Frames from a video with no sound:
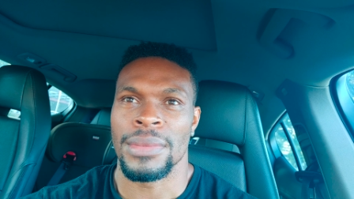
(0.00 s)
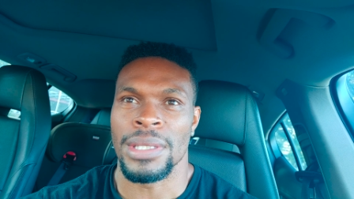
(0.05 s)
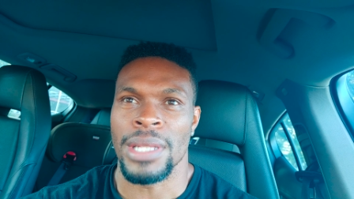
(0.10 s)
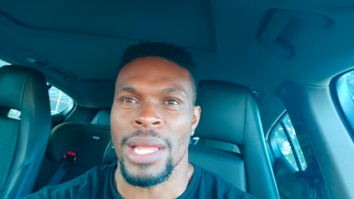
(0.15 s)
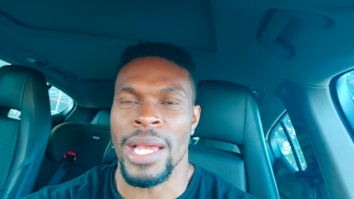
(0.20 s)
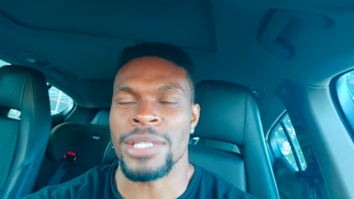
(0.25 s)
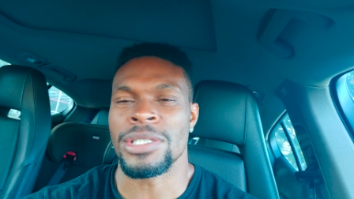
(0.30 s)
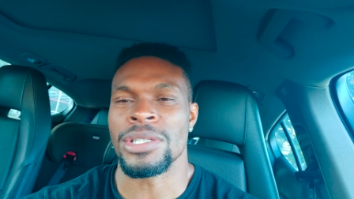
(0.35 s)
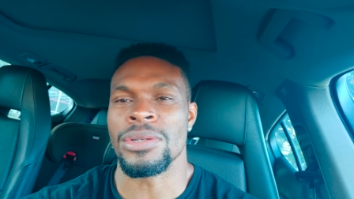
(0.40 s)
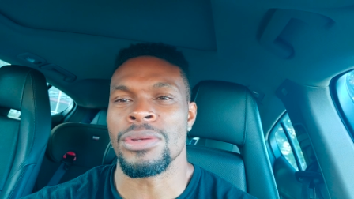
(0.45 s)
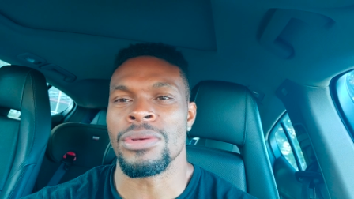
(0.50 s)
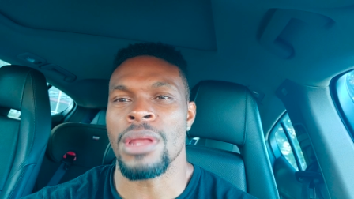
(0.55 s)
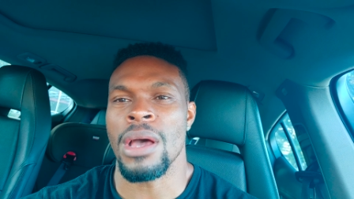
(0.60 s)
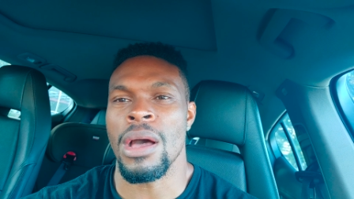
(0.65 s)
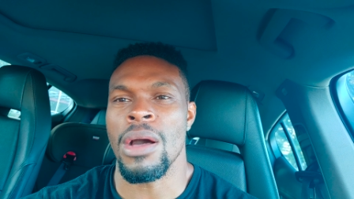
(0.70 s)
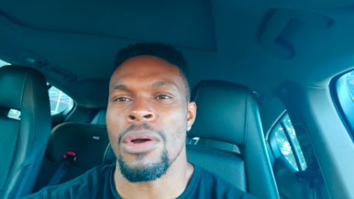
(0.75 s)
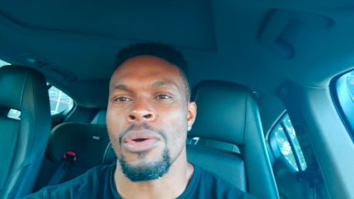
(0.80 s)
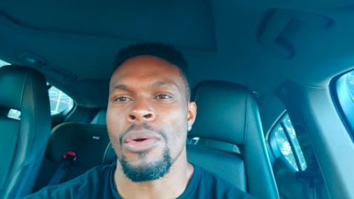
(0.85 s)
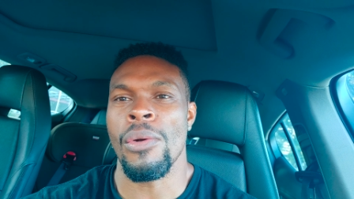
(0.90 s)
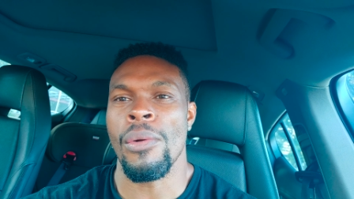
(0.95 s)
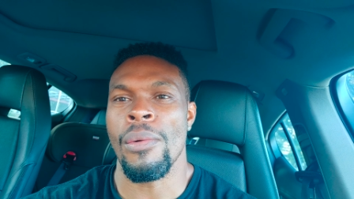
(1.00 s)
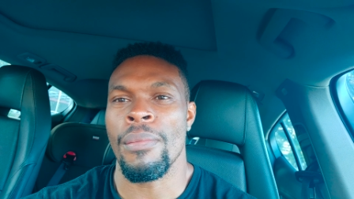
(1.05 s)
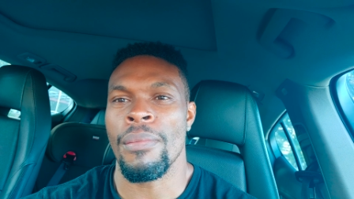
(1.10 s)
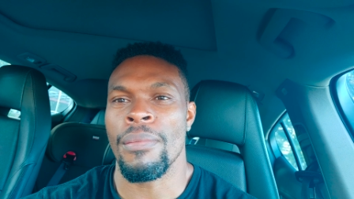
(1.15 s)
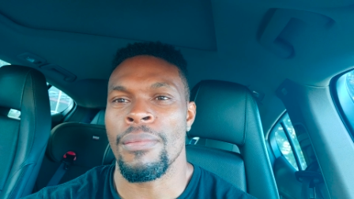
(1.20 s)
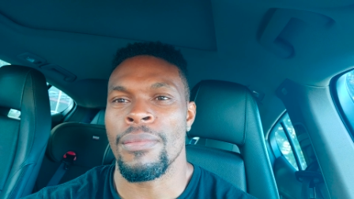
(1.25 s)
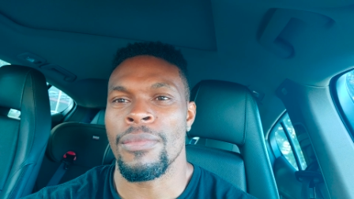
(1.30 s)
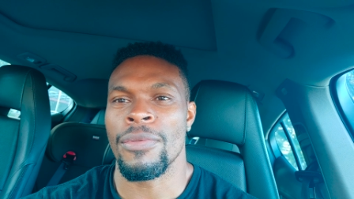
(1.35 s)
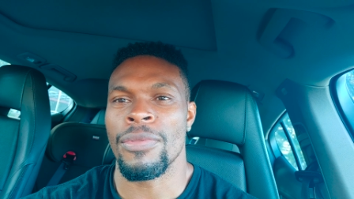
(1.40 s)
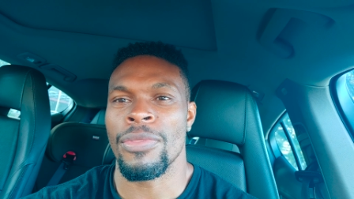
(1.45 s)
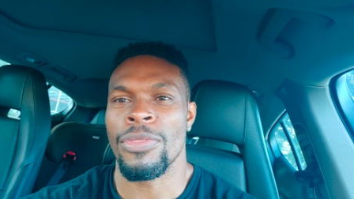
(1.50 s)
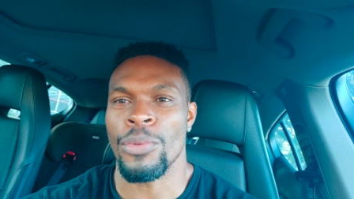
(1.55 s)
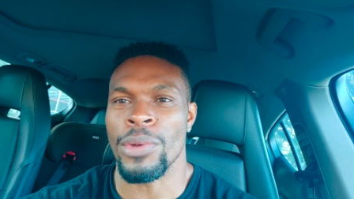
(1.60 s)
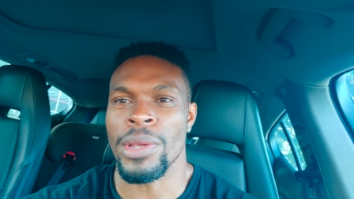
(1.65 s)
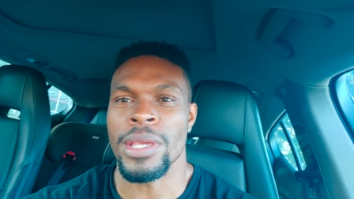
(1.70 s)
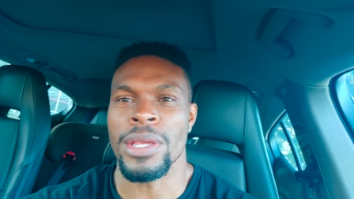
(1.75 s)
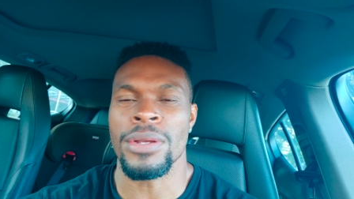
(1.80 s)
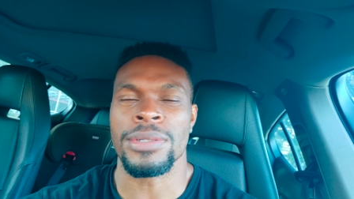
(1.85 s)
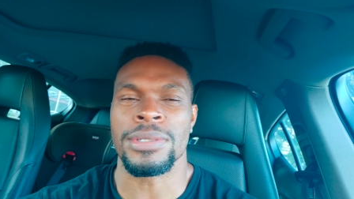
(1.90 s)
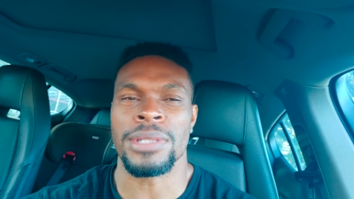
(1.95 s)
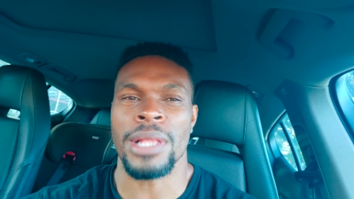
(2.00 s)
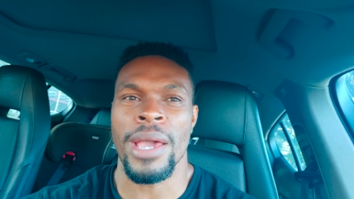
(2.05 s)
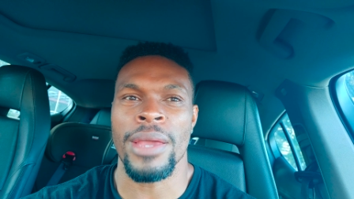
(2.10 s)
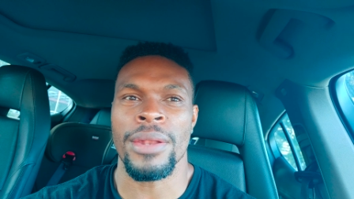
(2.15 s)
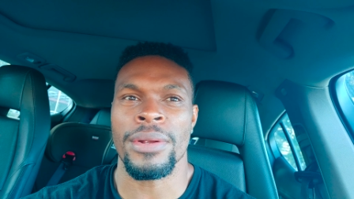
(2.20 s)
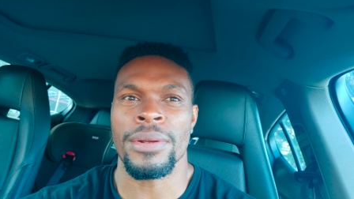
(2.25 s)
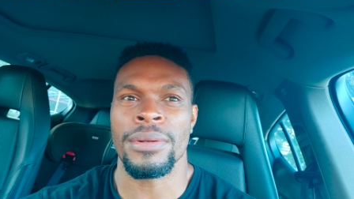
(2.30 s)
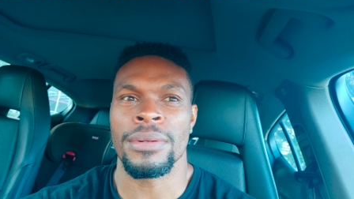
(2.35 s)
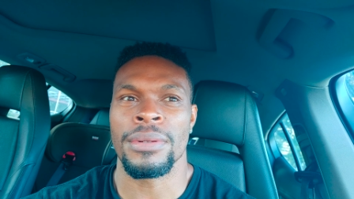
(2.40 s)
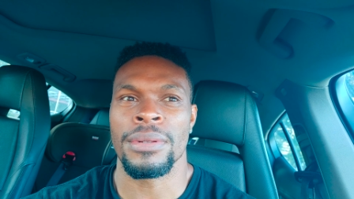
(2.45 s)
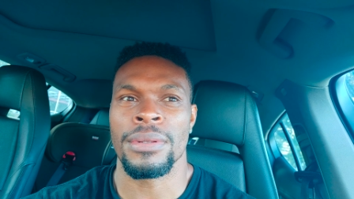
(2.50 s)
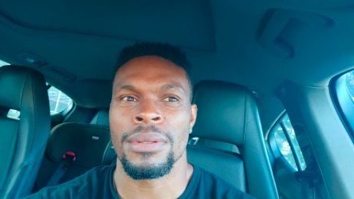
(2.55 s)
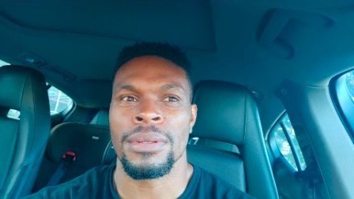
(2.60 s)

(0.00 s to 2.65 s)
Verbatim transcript: Next thing you know, three years later,